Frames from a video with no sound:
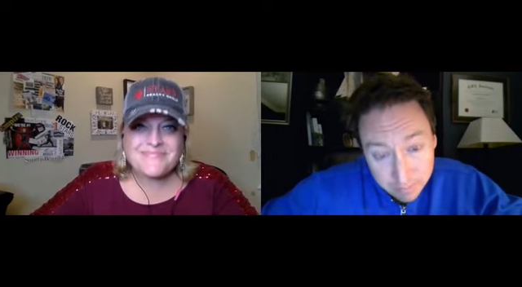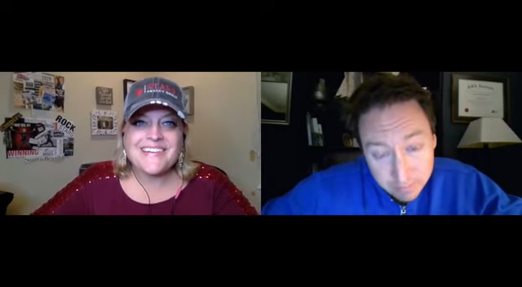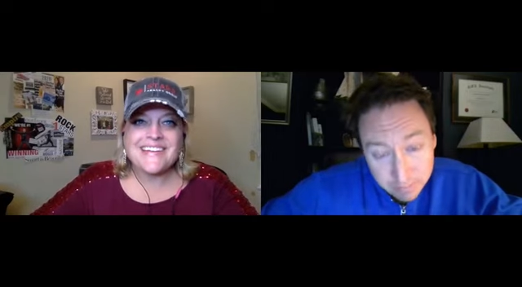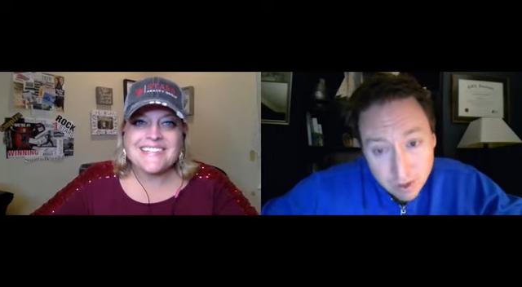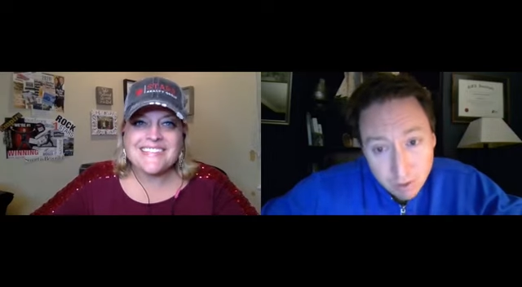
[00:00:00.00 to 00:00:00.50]

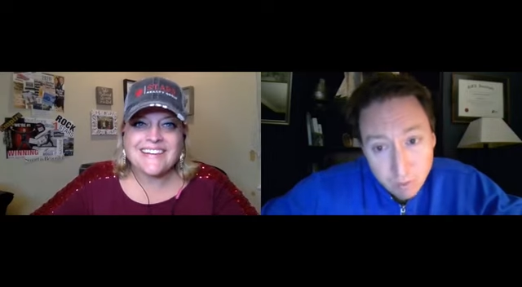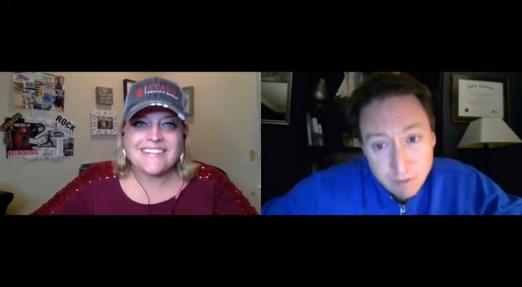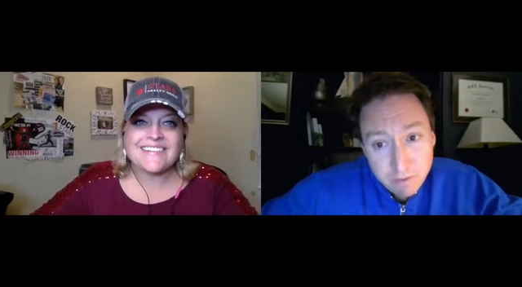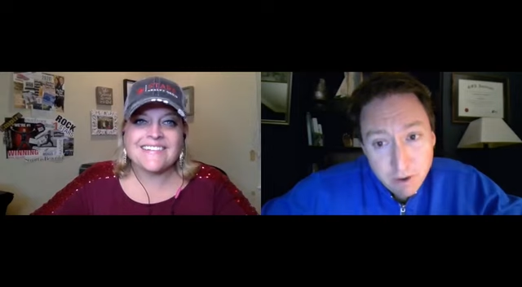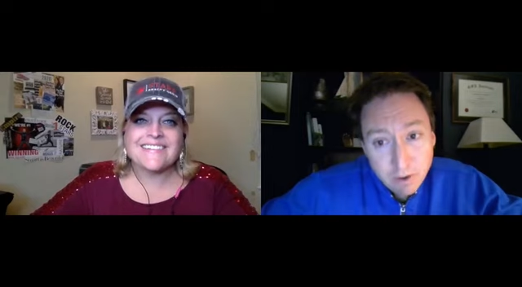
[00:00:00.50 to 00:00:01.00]
Speaker 1: Exactly. We
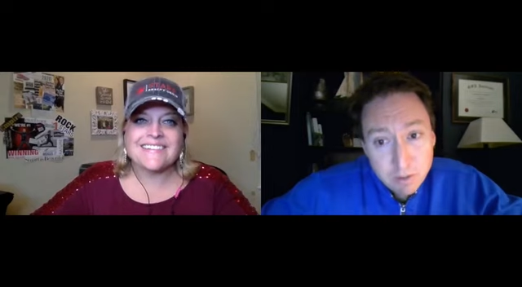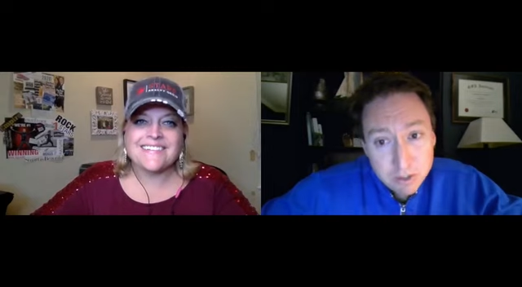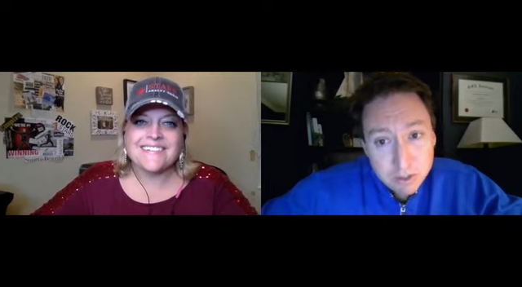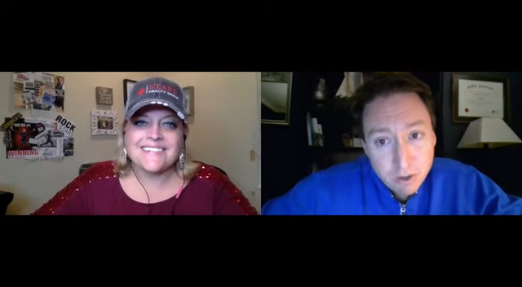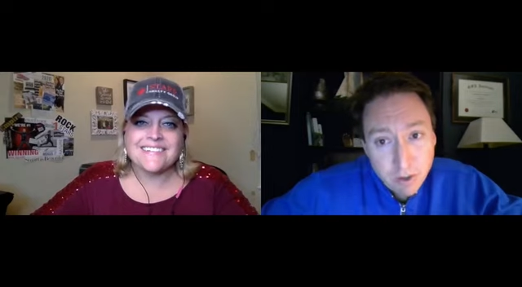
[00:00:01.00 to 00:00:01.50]
very much
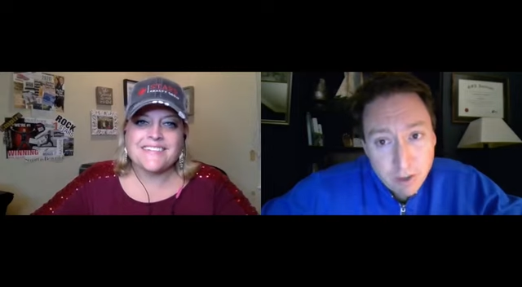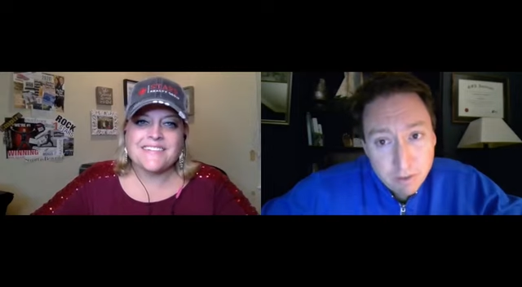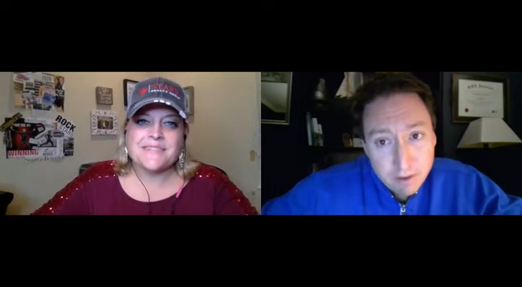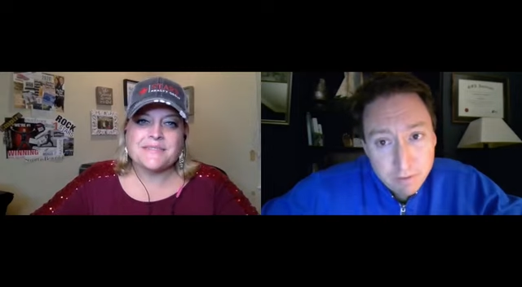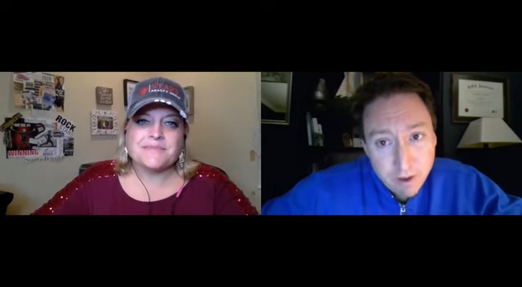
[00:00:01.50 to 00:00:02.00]
so have an
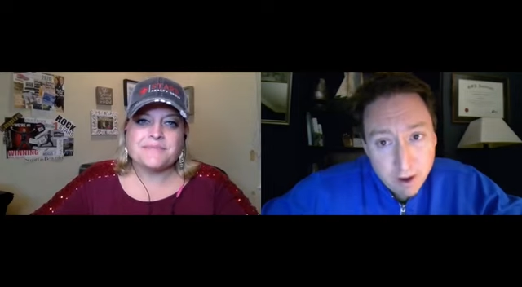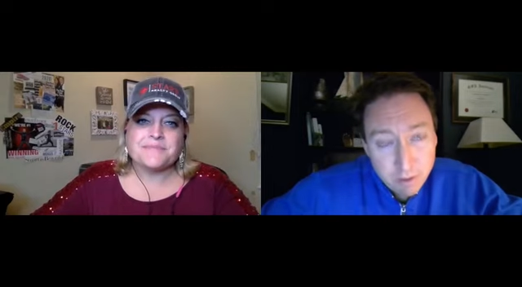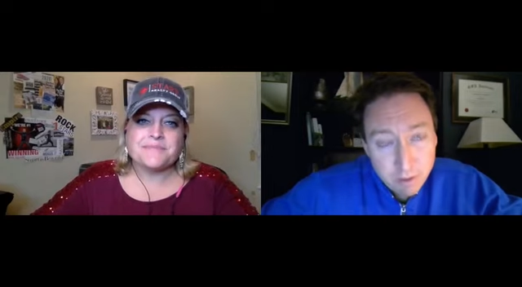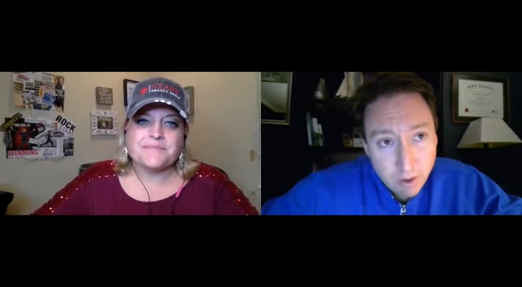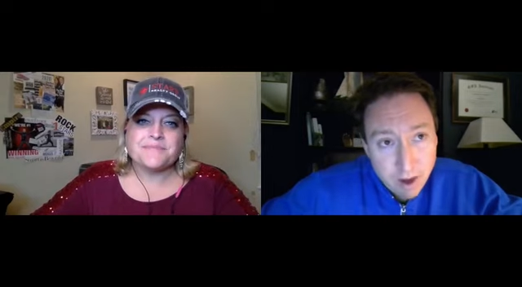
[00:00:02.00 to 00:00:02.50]

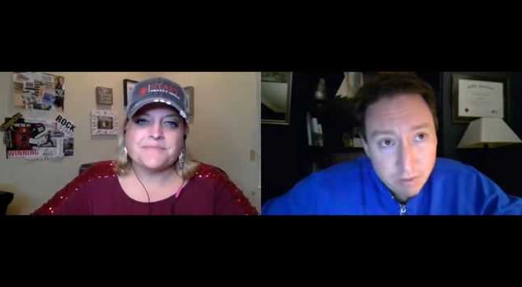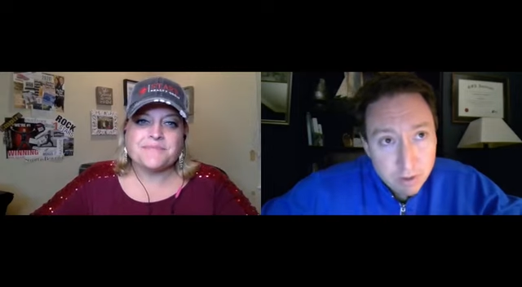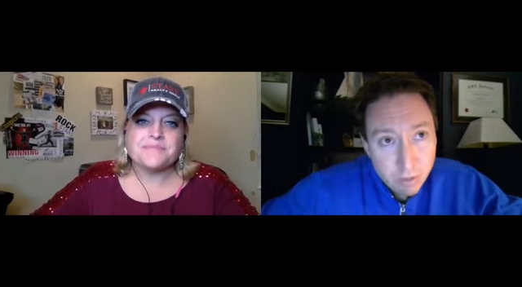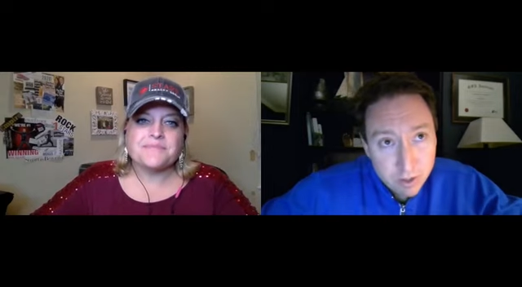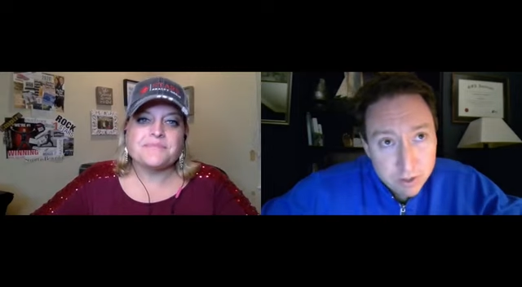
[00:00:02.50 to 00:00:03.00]
environment where
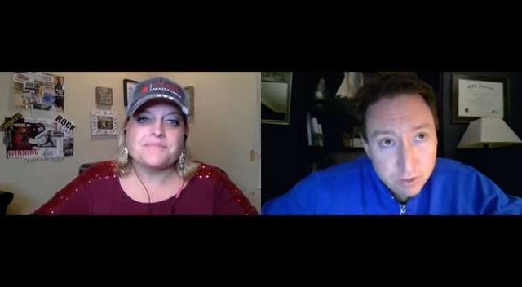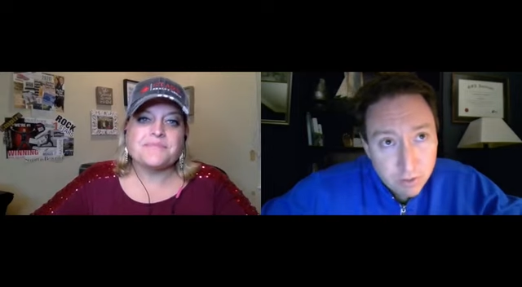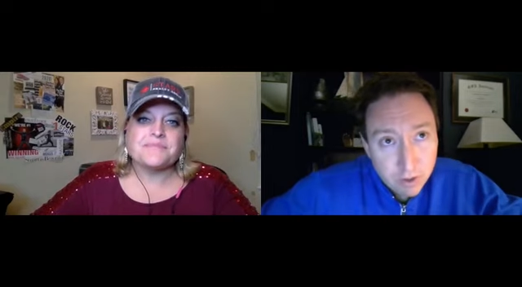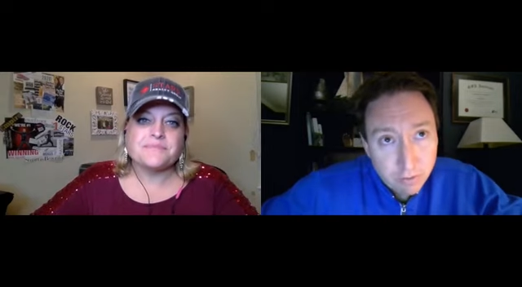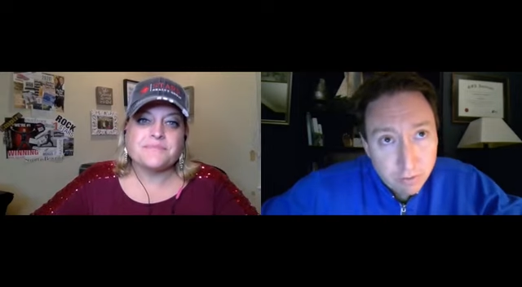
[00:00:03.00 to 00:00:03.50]
everyone is
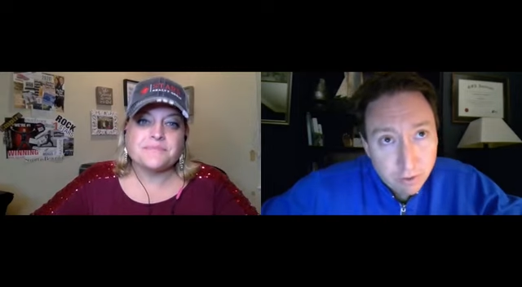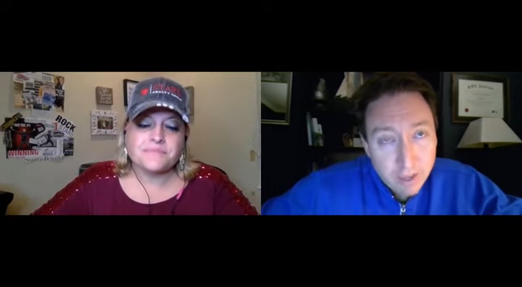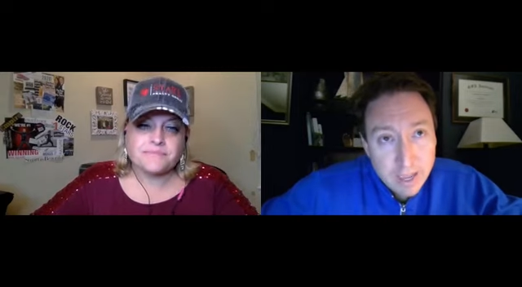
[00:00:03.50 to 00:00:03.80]
fearful.